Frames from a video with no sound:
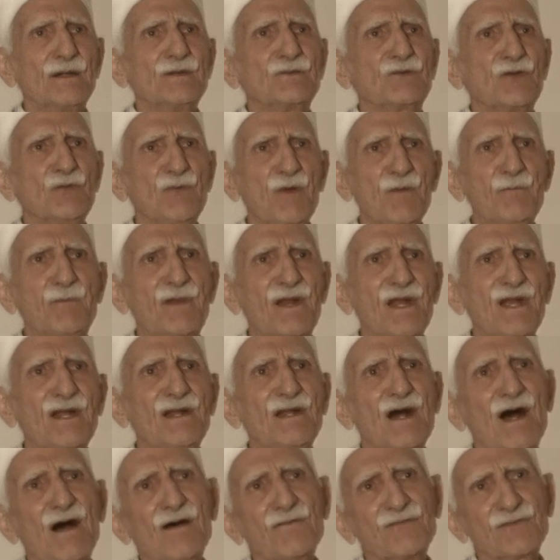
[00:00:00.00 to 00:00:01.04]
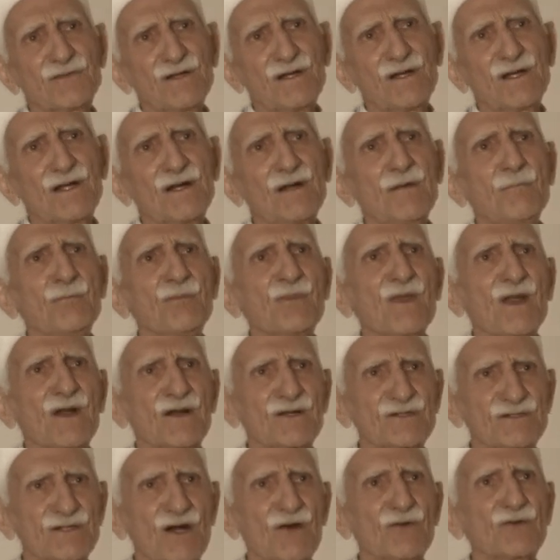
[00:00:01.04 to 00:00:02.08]
to be prayed after
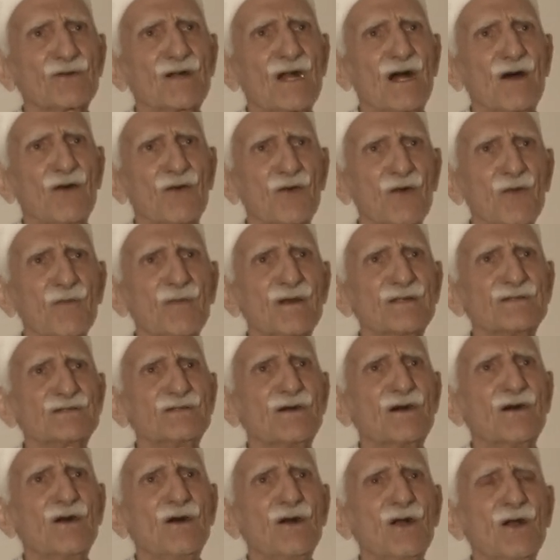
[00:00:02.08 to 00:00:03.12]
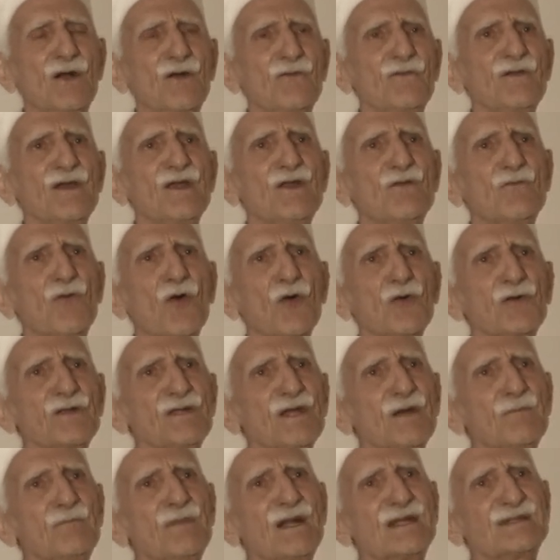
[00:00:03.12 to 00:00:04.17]
Shnaum Trahure Mazda. We invoke
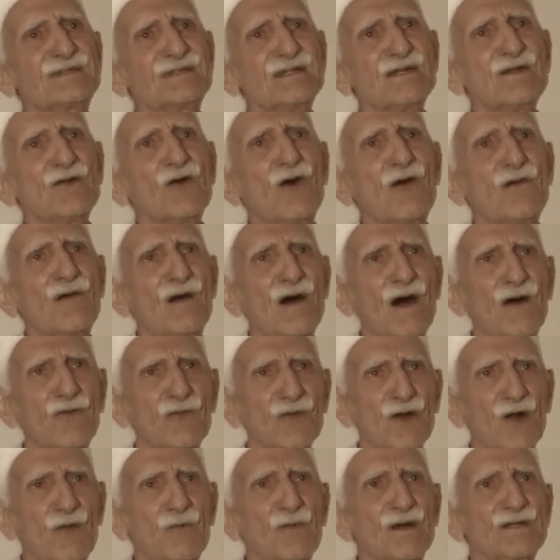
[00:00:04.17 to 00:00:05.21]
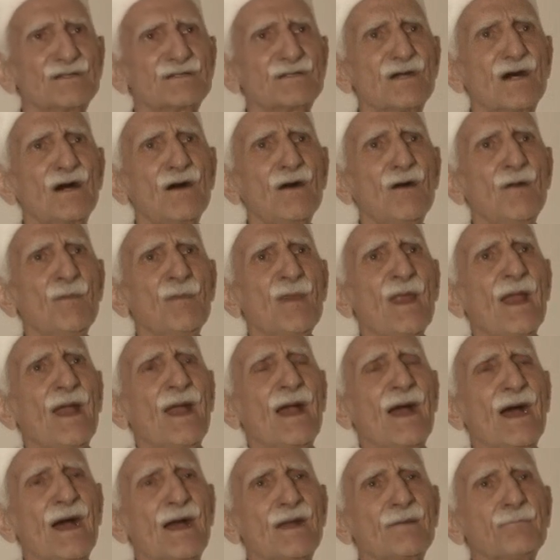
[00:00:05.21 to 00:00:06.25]
the blessing of Ahura Mazda
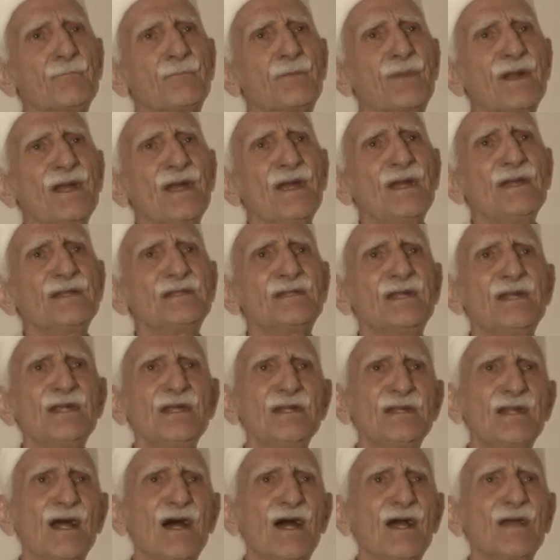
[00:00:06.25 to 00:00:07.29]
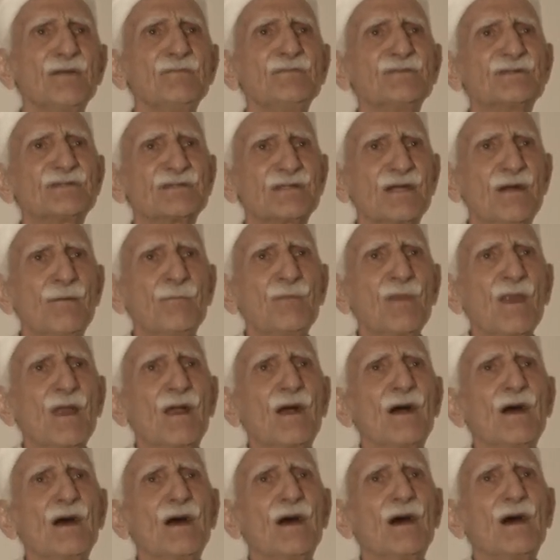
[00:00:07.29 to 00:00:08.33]
and pray three times
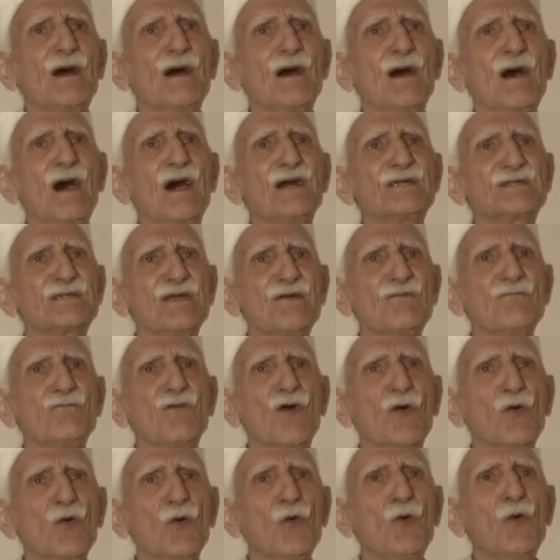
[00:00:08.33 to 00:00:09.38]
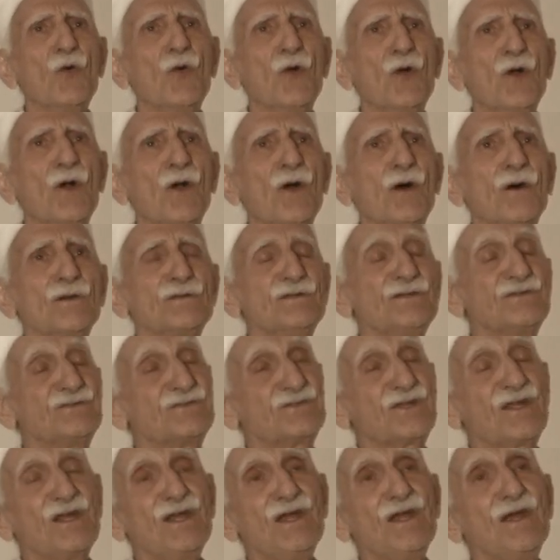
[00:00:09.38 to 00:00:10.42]
Hashem Bahu. This
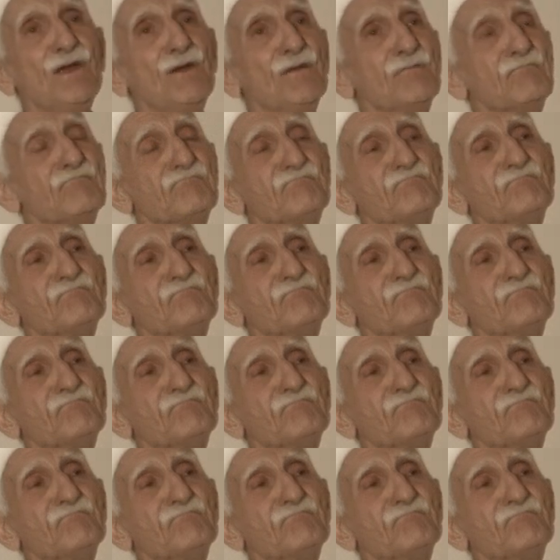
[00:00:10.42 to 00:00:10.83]
three